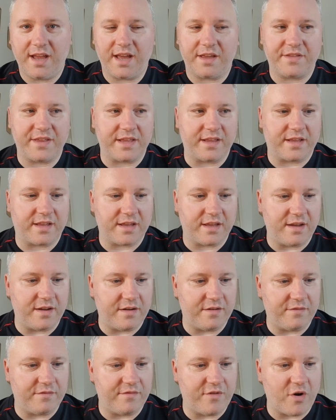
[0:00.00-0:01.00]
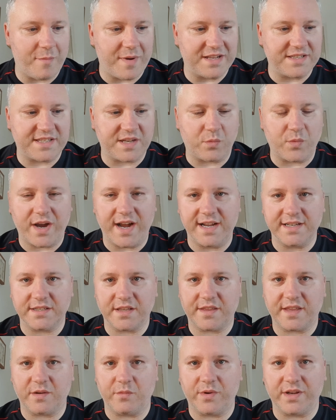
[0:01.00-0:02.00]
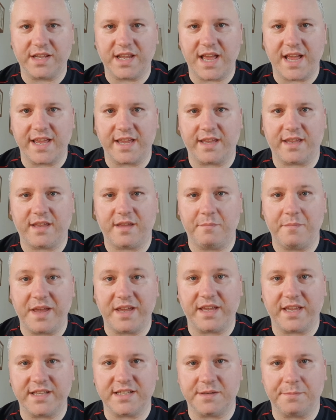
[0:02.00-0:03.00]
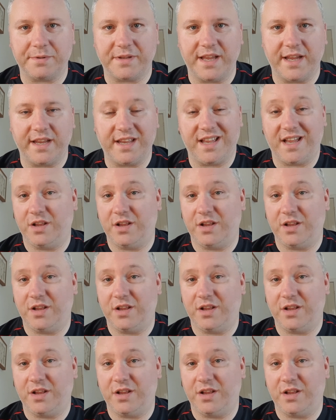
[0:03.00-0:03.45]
I think romantic-wise, I think we'd like Mengi to play.